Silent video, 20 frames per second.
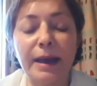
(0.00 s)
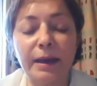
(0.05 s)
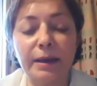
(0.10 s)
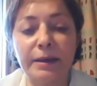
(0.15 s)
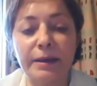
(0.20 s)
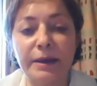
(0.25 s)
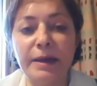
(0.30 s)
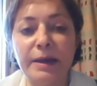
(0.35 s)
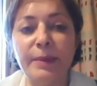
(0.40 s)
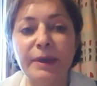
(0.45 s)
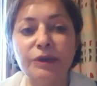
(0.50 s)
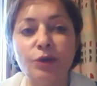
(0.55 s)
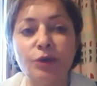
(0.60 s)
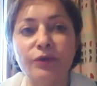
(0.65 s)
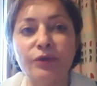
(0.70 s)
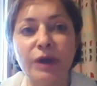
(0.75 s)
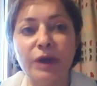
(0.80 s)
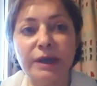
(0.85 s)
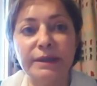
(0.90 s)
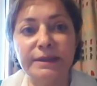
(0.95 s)
agreement
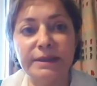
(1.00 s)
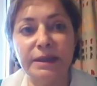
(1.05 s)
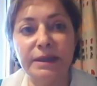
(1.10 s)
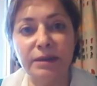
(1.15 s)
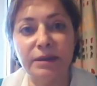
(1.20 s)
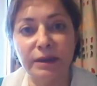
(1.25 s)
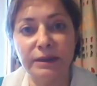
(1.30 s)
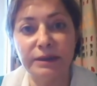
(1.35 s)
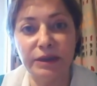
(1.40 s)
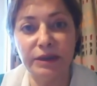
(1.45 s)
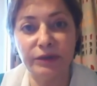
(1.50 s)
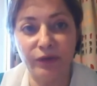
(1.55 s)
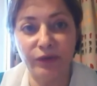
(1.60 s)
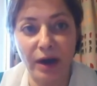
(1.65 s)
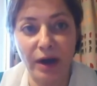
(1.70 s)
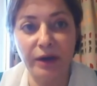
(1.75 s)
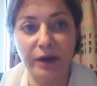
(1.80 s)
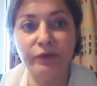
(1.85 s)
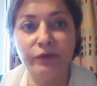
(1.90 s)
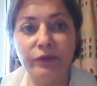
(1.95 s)
of
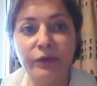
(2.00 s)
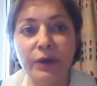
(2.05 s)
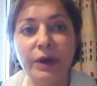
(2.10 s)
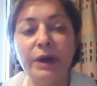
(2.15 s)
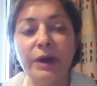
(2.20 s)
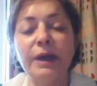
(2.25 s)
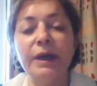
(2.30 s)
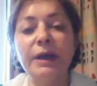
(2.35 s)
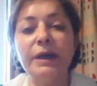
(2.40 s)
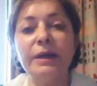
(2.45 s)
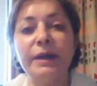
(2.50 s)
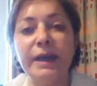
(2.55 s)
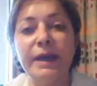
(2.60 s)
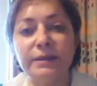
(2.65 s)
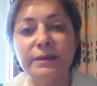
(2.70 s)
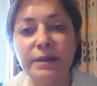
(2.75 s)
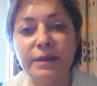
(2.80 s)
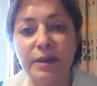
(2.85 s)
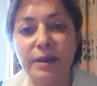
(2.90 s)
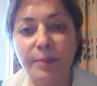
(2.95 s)
1995
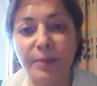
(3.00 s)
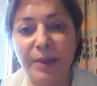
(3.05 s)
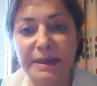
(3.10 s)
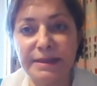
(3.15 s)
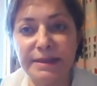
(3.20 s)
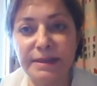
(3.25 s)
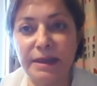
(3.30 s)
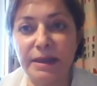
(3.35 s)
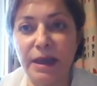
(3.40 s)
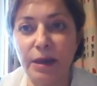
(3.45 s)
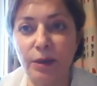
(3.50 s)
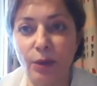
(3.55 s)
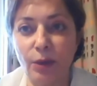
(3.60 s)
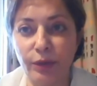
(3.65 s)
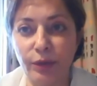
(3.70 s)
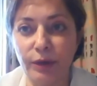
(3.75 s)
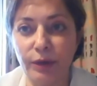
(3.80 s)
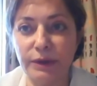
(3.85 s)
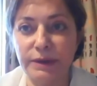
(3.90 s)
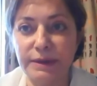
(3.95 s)
created the Palestinian
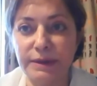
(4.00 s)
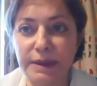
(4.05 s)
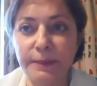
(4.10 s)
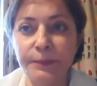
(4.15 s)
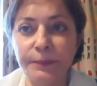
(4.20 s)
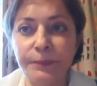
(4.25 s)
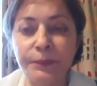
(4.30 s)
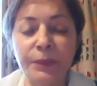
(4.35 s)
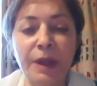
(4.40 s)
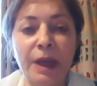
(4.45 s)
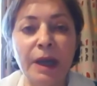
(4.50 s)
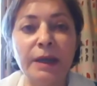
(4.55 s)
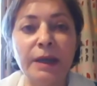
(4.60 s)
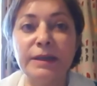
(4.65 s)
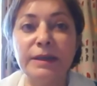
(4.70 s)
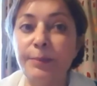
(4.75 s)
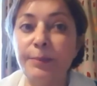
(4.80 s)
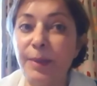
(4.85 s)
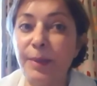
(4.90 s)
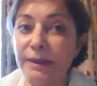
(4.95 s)
Authority,
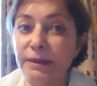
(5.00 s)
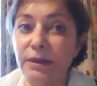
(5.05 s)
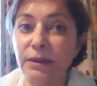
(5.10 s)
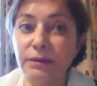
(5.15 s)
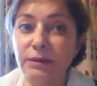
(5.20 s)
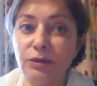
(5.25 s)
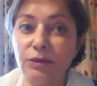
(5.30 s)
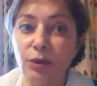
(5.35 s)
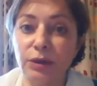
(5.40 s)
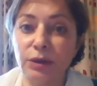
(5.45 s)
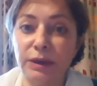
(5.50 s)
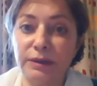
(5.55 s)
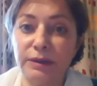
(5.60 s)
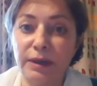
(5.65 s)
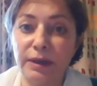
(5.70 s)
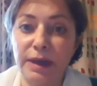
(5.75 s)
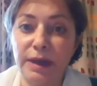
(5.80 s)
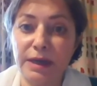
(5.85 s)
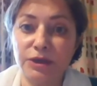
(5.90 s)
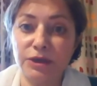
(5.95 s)
dependent on
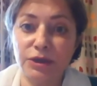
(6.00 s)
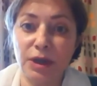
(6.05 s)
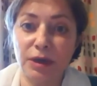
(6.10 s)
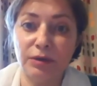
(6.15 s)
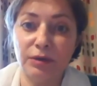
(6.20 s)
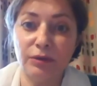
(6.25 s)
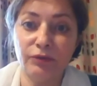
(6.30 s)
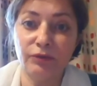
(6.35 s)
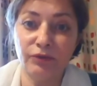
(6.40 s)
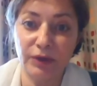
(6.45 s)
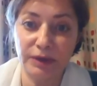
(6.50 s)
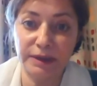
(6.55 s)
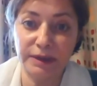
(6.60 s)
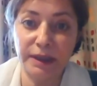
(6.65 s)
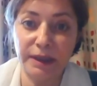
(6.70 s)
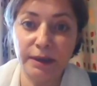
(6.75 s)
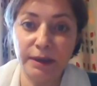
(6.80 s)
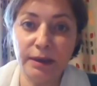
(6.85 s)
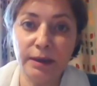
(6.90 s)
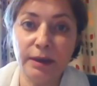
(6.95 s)
international
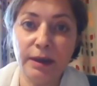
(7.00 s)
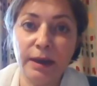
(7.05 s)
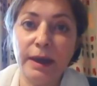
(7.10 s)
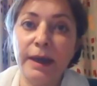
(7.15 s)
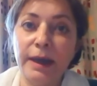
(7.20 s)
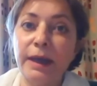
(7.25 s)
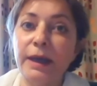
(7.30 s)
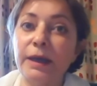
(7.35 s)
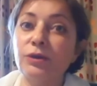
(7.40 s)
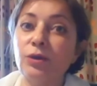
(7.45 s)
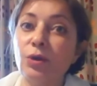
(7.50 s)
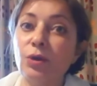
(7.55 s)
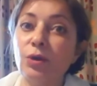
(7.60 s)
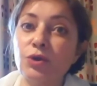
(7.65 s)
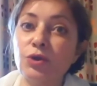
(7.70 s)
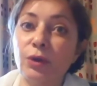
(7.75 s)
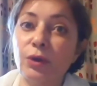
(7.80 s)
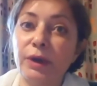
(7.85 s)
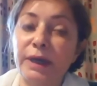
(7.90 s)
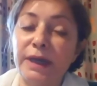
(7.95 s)
funding. It
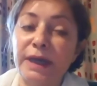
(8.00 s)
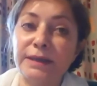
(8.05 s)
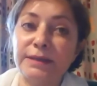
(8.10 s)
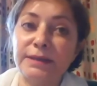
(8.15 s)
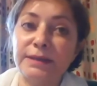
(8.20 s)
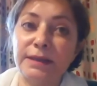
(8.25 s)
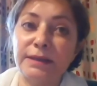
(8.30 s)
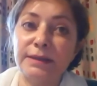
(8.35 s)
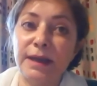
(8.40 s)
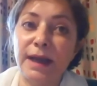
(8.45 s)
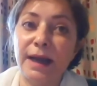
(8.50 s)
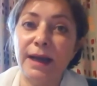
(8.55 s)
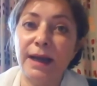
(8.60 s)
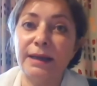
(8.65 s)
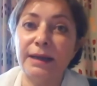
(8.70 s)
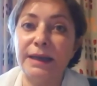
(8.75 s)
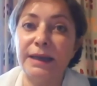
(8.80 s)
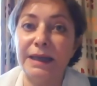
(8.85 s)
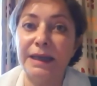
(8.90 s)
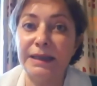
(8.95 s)
also created
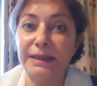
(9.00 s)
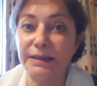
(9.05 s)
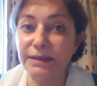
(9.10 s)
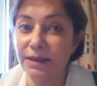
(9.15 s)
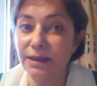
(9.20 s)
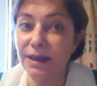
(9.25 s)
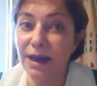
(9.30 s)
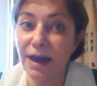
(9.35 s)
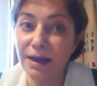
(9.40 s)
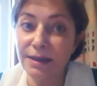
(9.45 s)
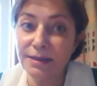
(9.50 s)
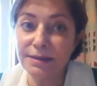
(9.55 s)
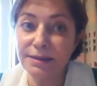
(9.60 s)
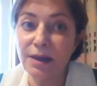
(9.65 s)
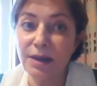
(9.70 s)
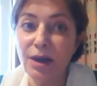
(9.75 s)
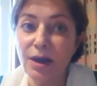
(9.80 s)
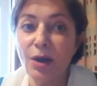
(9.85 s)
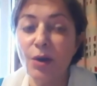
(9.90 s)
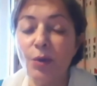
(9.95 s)
an elite class
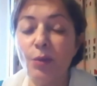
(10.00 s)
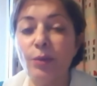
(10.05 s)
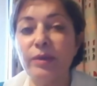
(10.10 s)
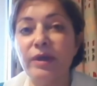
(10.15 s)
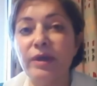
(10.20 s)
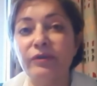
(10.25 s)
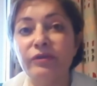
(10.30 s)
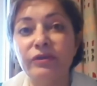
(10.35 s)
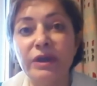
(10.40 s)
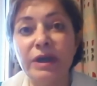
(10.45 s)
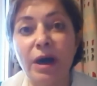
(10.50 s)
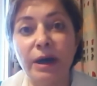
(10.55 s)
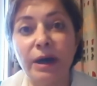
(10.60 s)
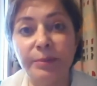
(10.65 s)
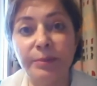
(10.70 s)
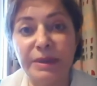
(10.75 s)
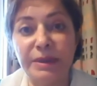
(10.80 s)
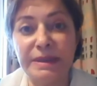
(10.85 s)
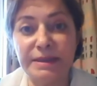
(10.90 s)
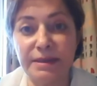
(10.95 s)
with a
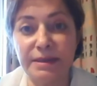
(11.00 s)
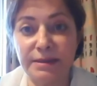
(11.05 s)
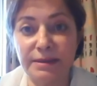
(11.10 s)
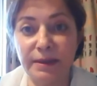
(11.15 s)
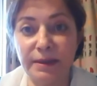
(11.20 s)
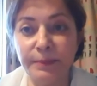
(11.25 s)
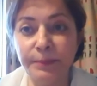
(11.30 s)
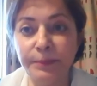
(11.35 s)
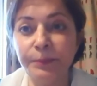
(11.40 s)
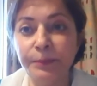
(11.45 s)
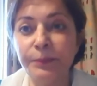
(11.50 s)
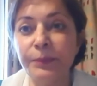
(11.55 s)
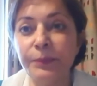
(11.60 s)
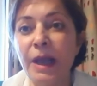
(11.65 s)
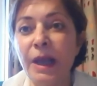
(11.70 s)
VIP system.